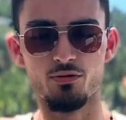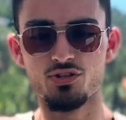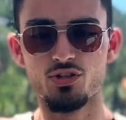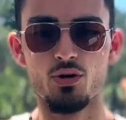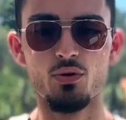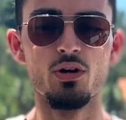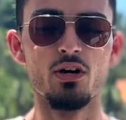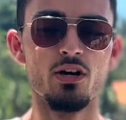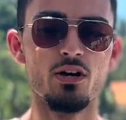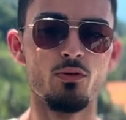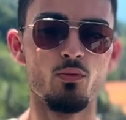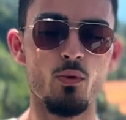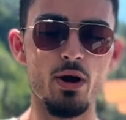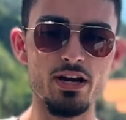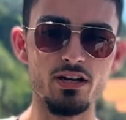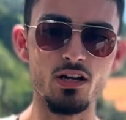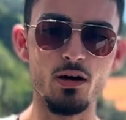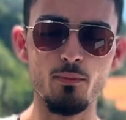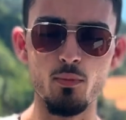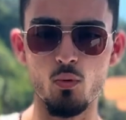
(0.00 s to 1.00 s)
So way
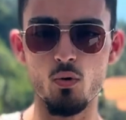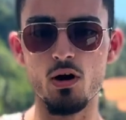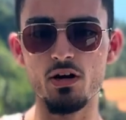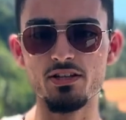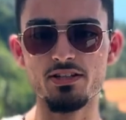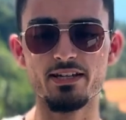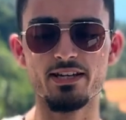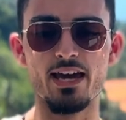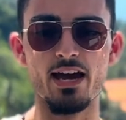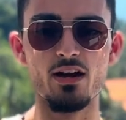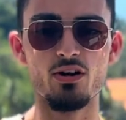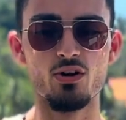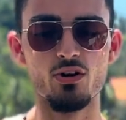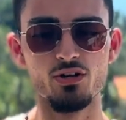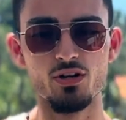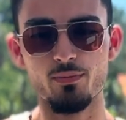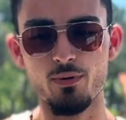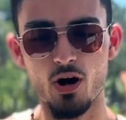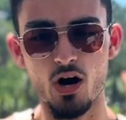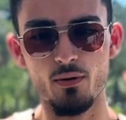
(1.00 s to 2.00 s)
number one to get a
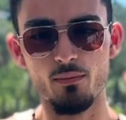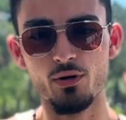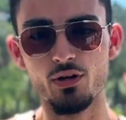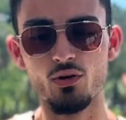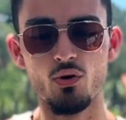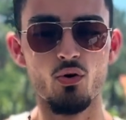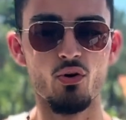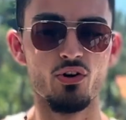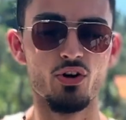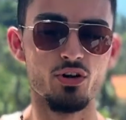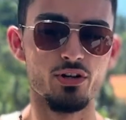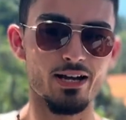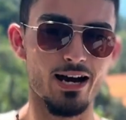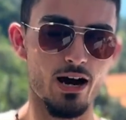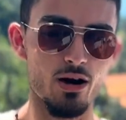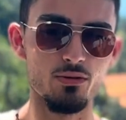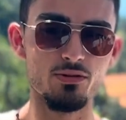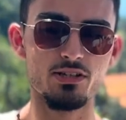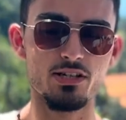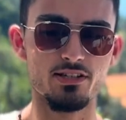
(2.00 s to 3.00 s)
good apartment or a good
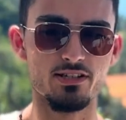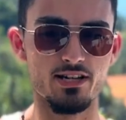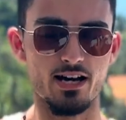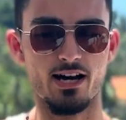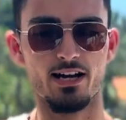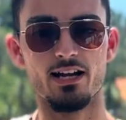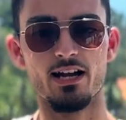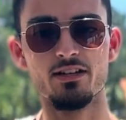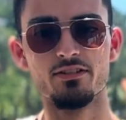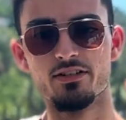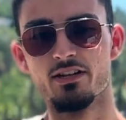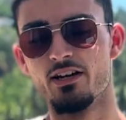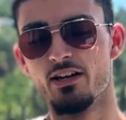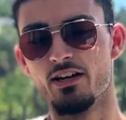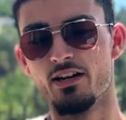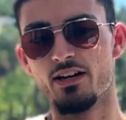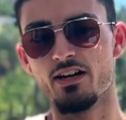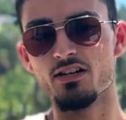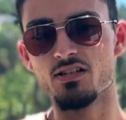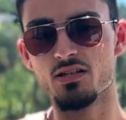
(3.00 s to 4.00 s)
house in Thailand
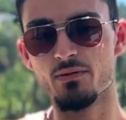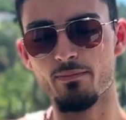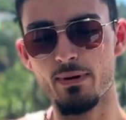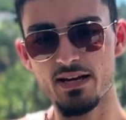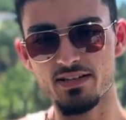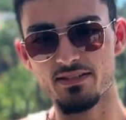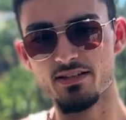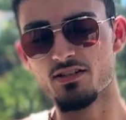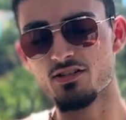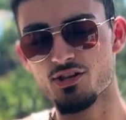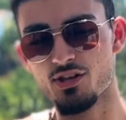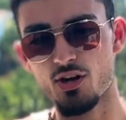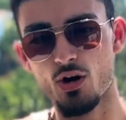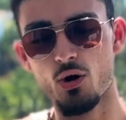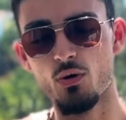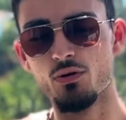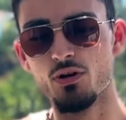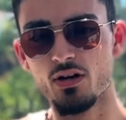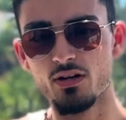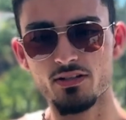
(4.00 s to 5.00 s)
is to message the
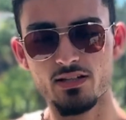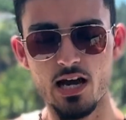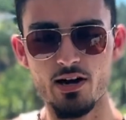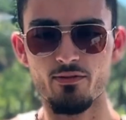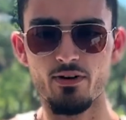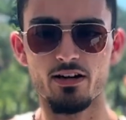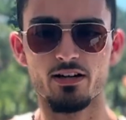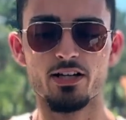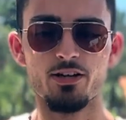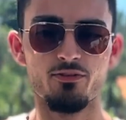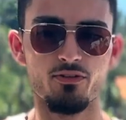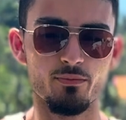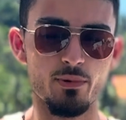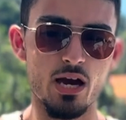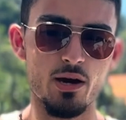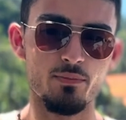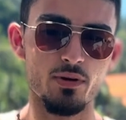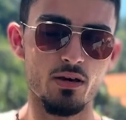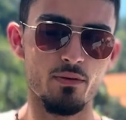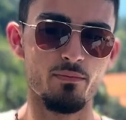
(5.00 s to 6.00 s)
owner directly from
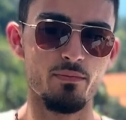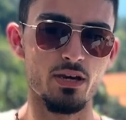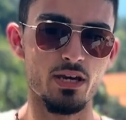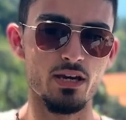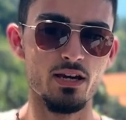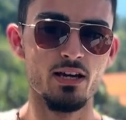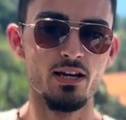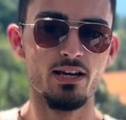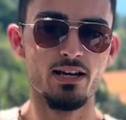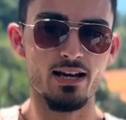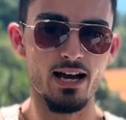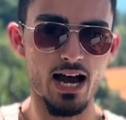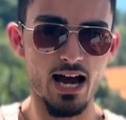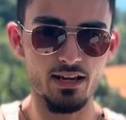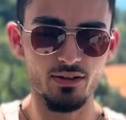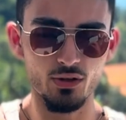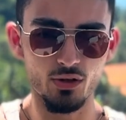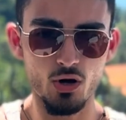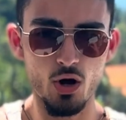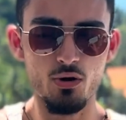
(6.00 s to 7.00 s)
Airbnb
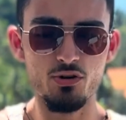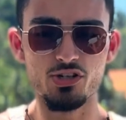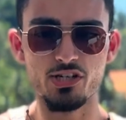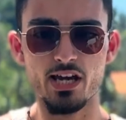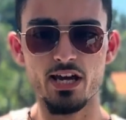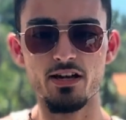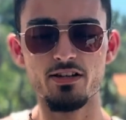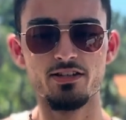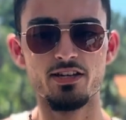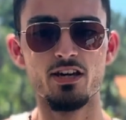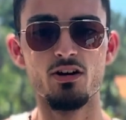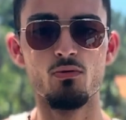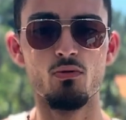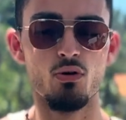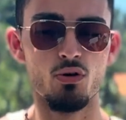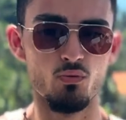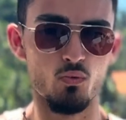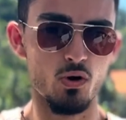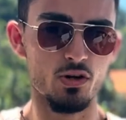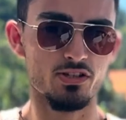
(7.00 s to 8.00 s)
and negotiate a deal
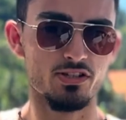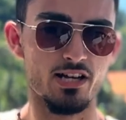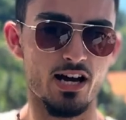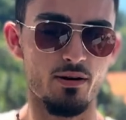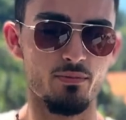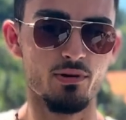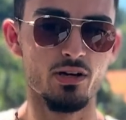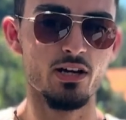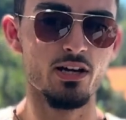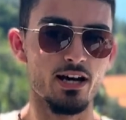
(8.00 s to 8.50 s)
on WhatsApp.